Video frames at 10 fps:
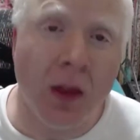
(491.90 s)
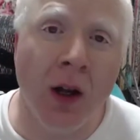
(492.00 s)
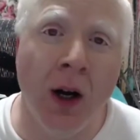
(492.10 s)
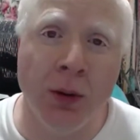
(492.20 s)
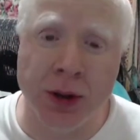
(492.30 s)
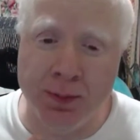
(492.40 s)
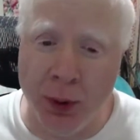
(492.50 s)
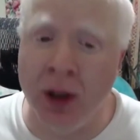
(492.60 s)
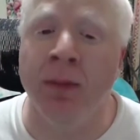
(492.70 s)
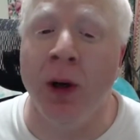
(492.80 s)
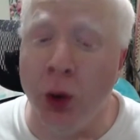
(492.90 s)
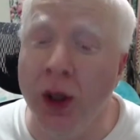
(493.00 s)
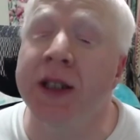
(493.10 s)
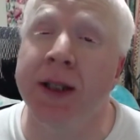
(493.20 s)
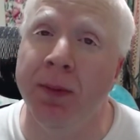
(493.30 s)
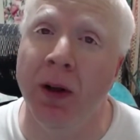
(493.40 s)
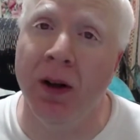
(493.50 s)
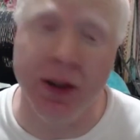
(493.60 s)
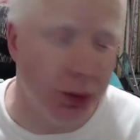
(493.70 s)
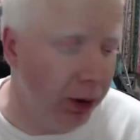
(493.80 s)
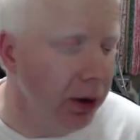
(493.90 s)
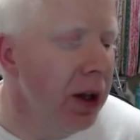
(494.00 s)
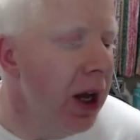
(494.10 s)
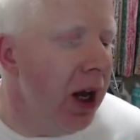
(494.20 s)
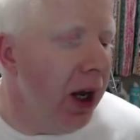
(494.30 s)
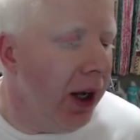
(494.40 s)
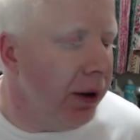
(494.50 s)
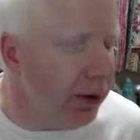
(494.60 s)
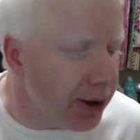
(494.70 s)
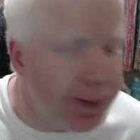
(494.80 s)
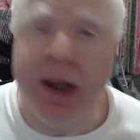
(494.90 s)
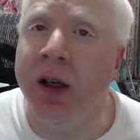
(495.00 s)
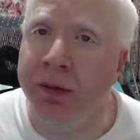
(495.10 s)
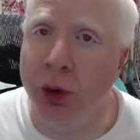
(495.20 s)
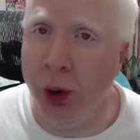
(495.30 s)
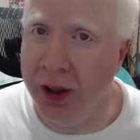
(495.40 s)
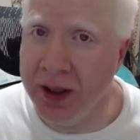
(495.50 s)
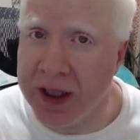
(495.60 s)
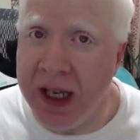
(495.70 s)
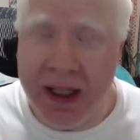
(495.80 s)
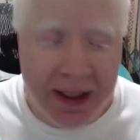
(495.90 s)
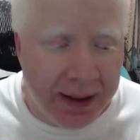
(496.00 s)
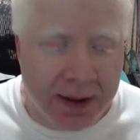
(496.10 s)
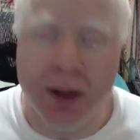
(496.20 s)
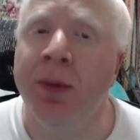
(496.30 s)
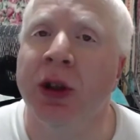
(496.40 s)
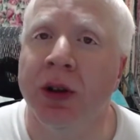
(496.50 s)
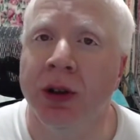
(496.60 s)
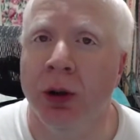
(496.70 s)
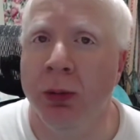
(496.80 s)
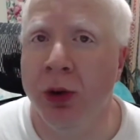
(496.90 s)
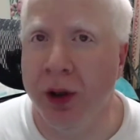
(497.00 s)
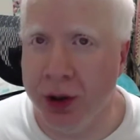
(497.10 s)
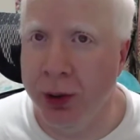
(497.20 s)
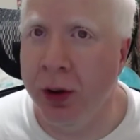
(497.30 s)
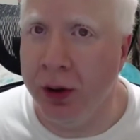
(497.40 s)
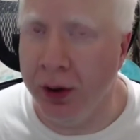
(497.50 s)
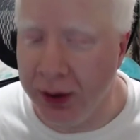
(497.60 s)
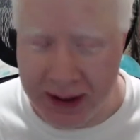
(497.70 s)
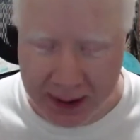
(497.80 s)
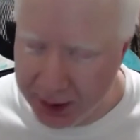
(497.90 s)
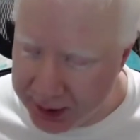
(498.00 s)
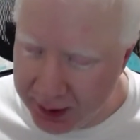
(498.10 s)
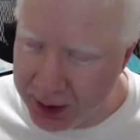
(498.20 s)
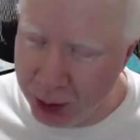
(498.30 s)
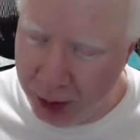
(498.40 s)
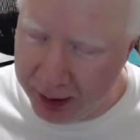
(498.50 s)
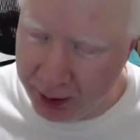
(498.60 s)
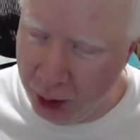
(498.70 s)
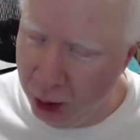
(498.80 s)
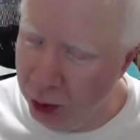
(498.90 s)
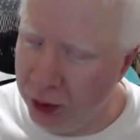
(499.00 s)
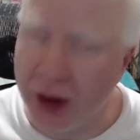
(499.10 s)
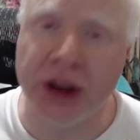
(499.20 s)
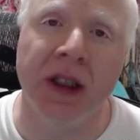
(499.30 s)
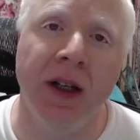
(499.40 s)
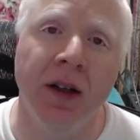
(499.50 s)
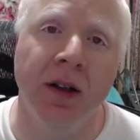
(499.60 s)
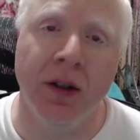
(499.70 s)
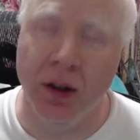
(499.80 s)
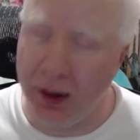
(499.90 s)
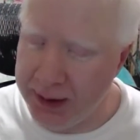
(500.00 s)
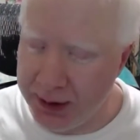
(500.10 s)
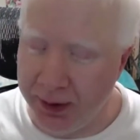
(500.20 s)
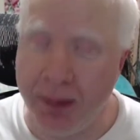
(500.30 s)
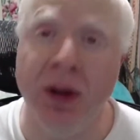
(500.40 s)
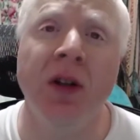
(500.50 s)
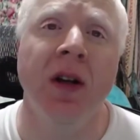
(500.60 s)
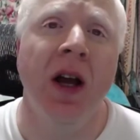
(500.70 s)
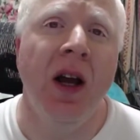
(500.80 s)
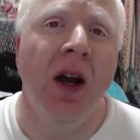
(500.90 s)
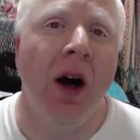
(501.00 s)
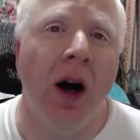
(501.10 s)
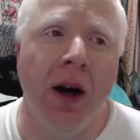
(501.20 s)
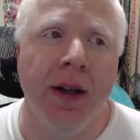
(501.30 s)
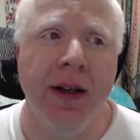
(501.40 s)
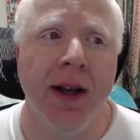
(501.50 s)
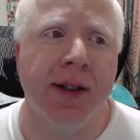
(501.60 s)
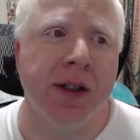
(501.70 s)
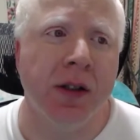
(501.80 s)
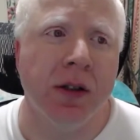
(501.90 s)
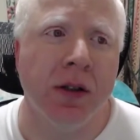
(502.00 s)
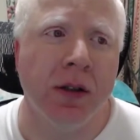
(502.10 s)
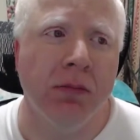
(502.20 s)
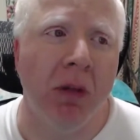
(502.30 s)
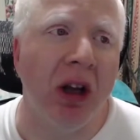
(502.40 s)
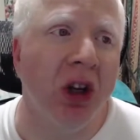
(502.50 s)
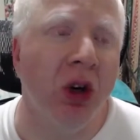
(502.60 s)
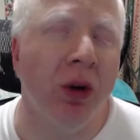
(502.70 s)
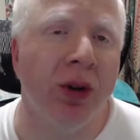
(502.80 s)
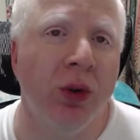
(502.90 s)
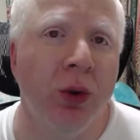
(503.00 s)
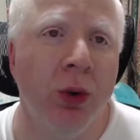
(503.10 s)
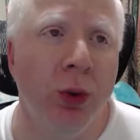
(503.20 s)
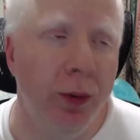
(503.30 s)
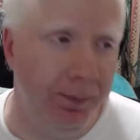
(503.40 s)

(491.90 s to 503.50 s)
I was burning my coils up a lot as well. And speaking of coils, in temperature control mode at 200 degrees Celsius with Cool Rush and Ice Rabbit, I can go through